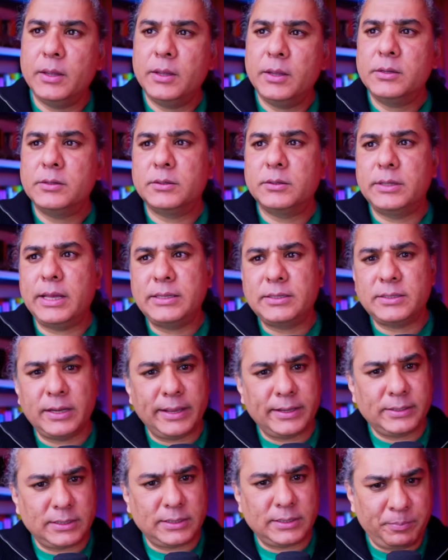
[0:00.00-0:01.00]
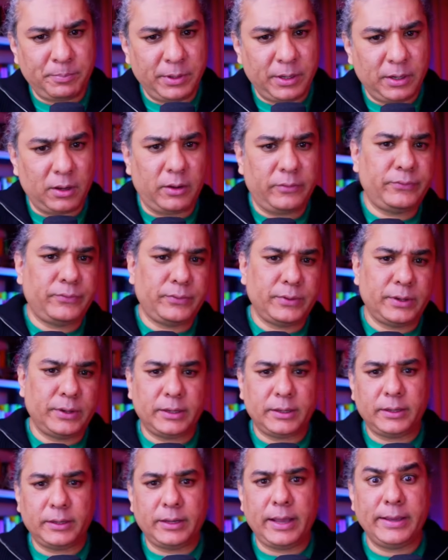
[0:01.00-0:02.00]
So that's an example
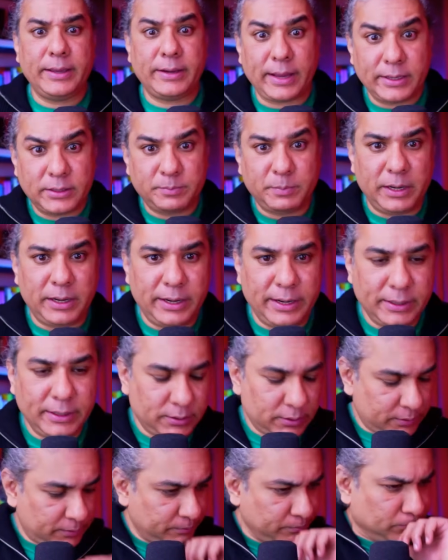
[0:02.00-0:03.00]
of high-rise buildings.